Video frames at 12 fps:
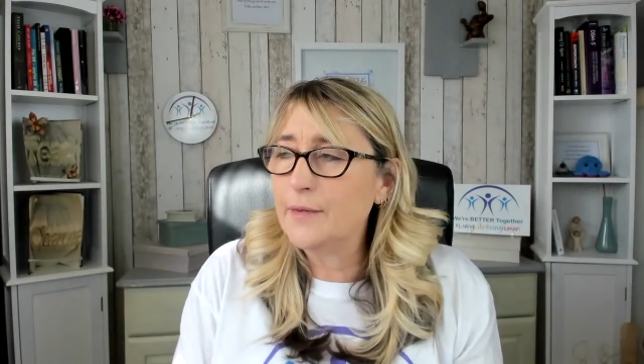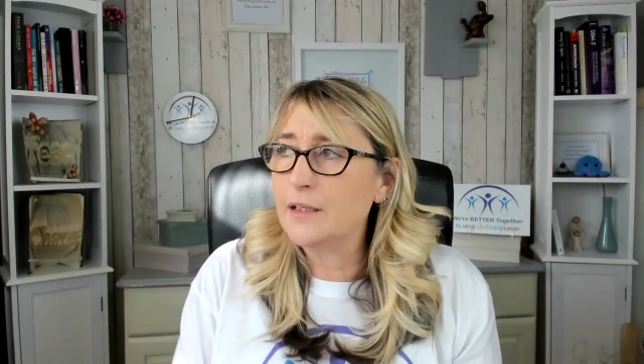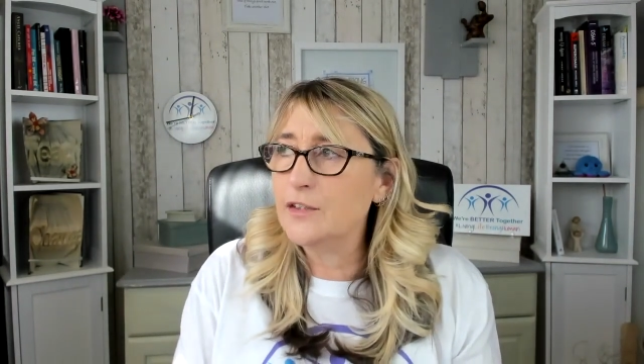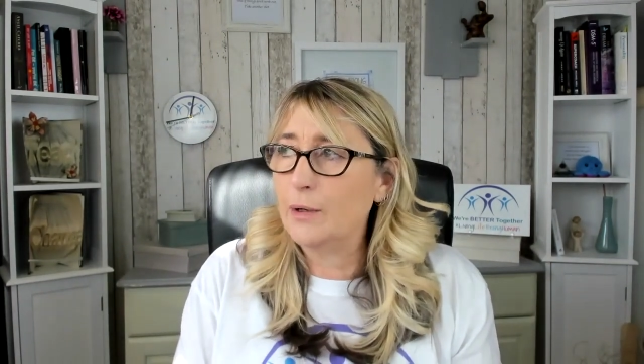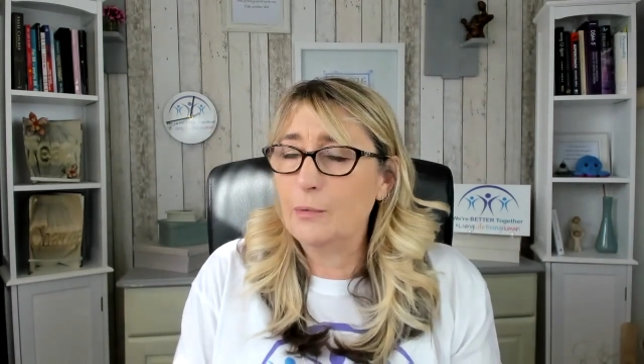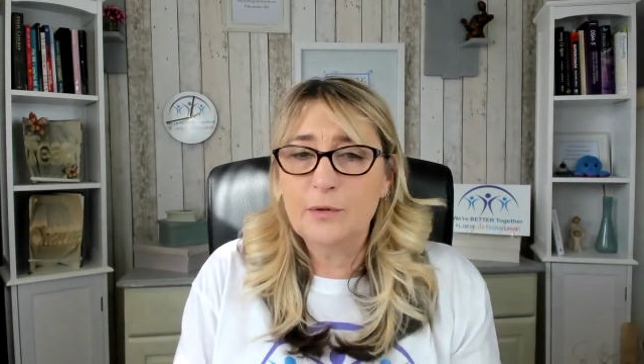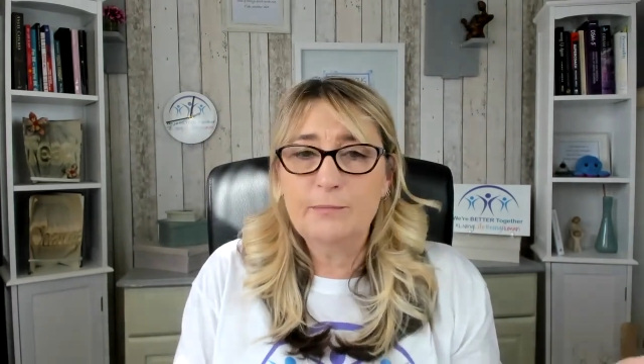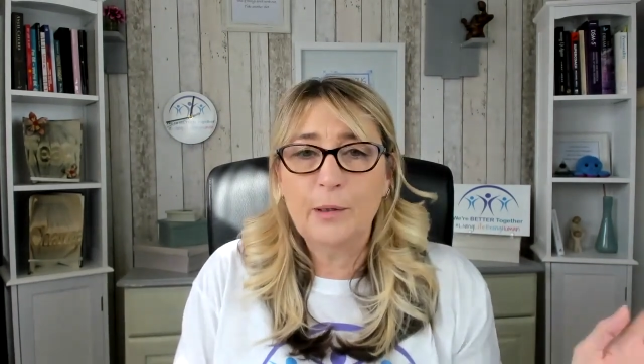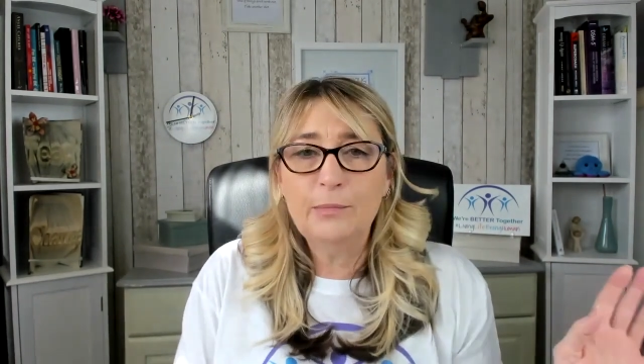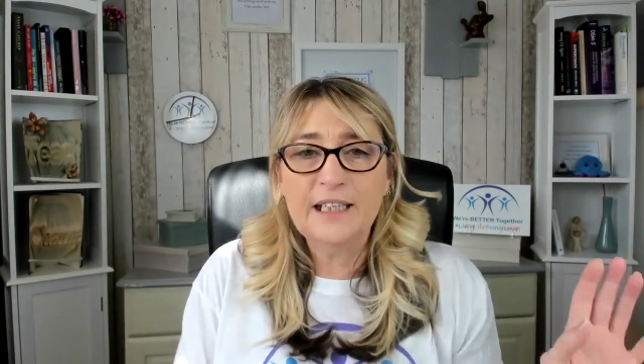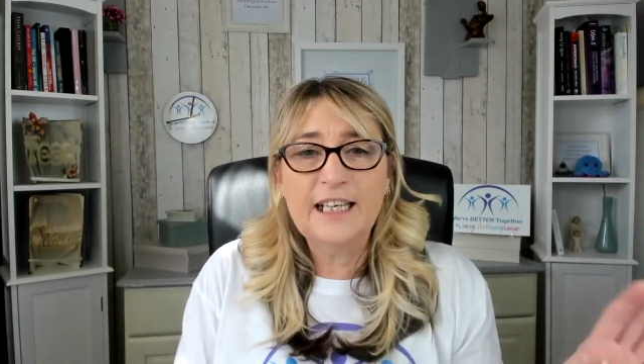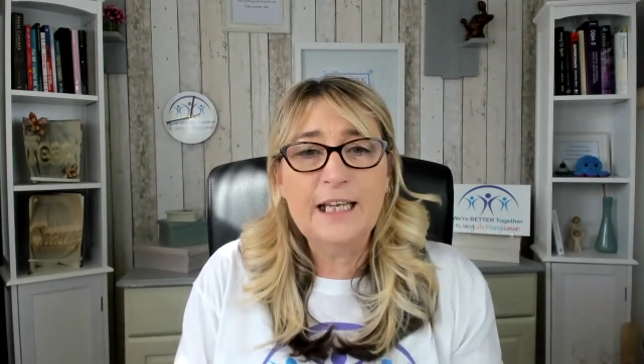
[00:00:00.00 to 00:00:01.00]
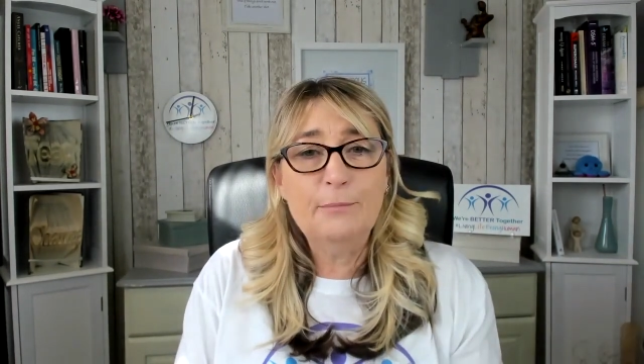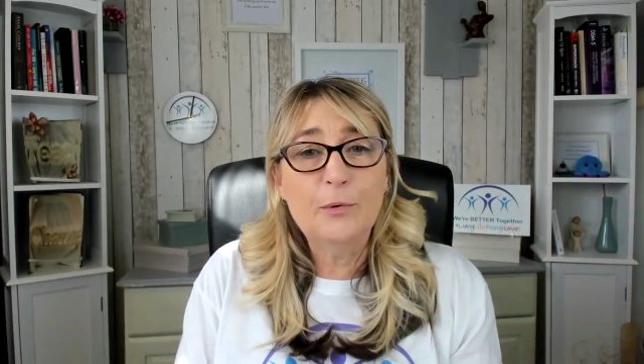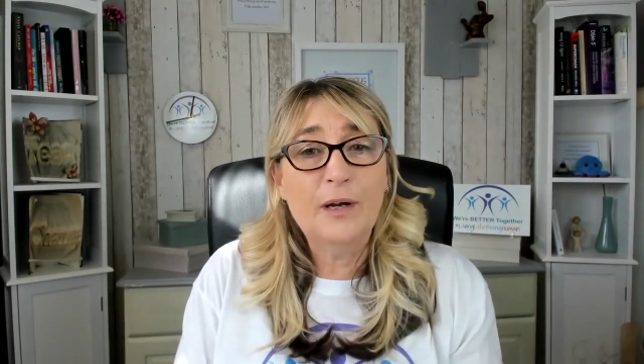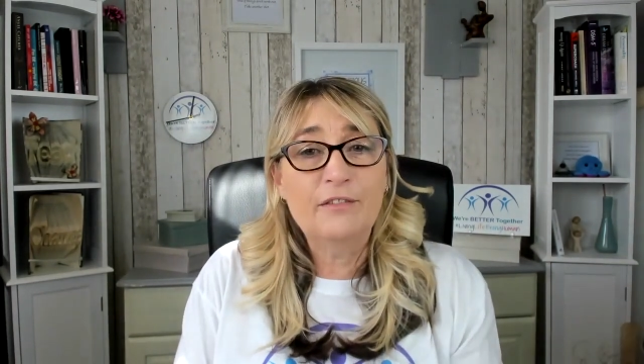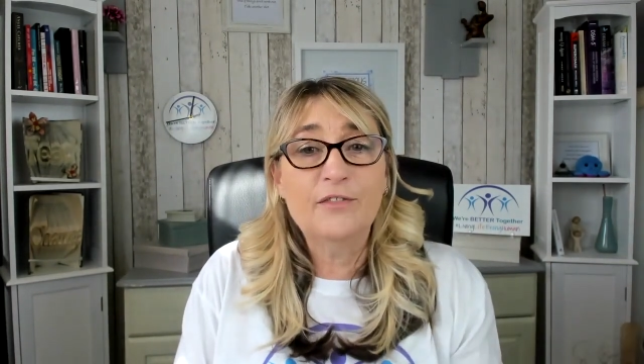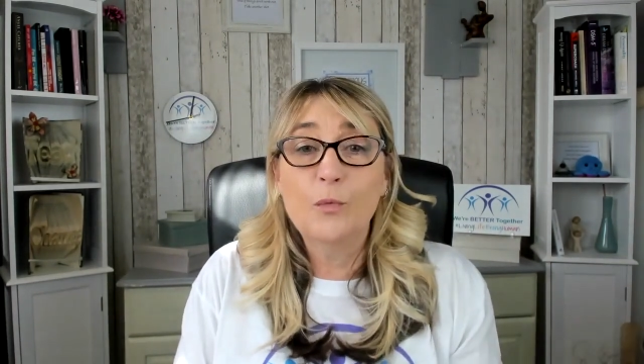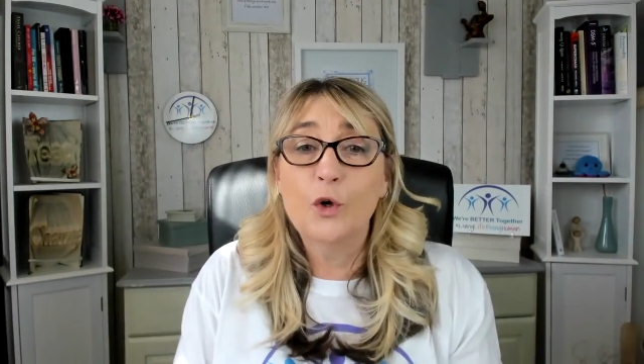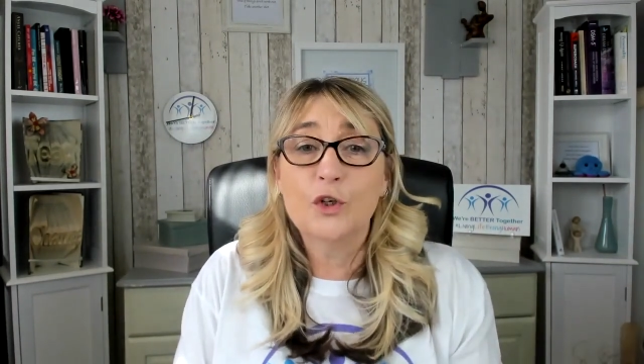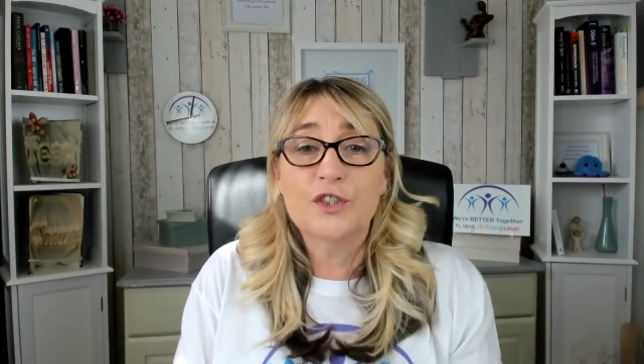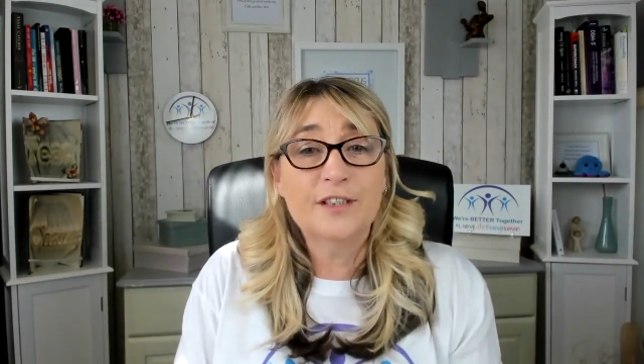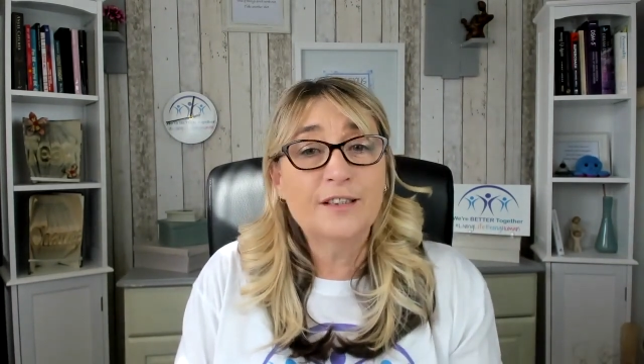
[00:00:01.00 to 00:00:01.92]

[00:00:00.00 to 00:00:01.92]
so I would probably keep away from water.